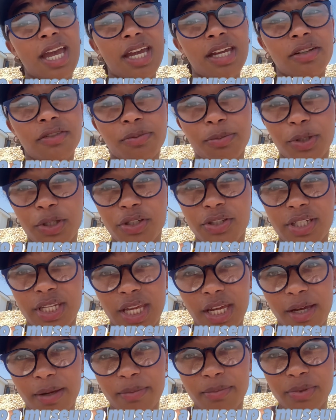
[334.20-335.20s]
If
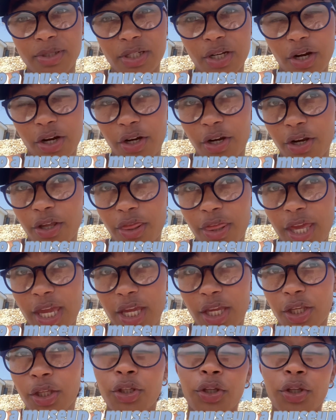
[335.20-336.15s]
museums are your thing,